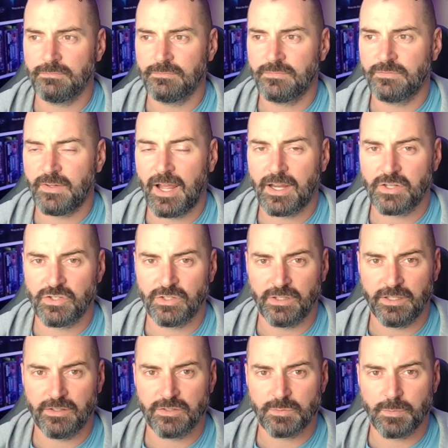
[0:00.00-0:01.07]
faction
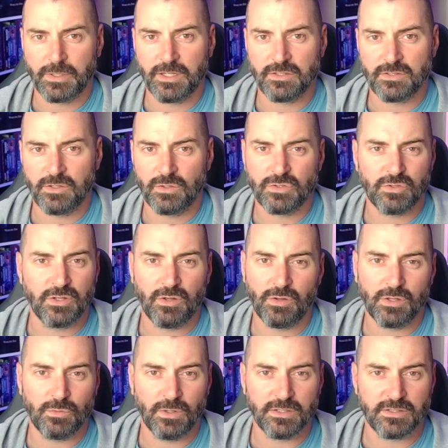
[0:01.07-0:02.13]
leaders, because those are the
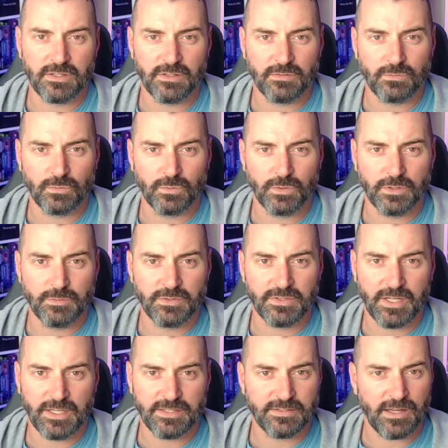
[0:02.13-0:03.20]
only ones that would
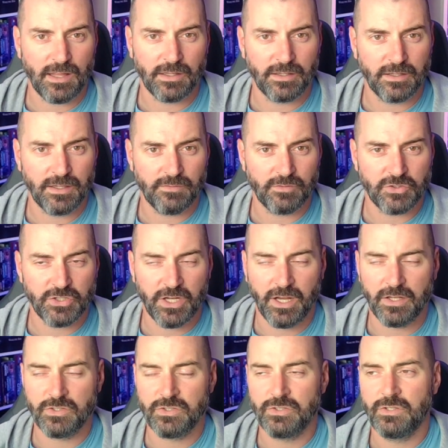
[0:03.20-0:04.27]
stay solid and never
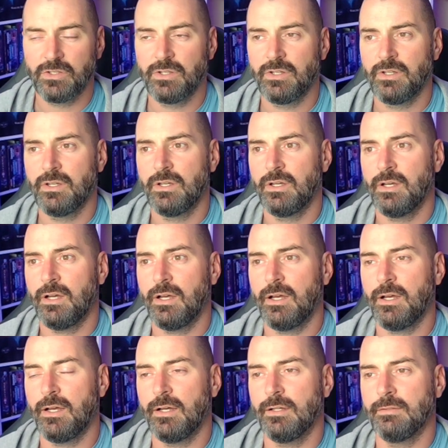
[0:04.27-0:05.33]
change.
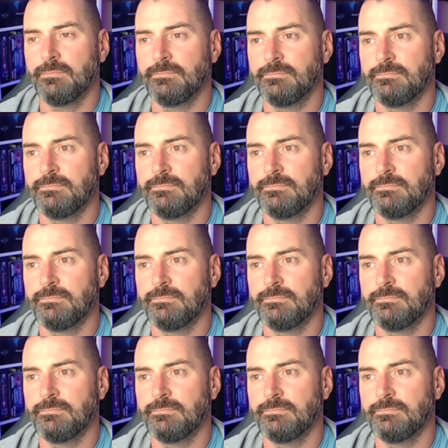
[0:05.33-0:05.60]
I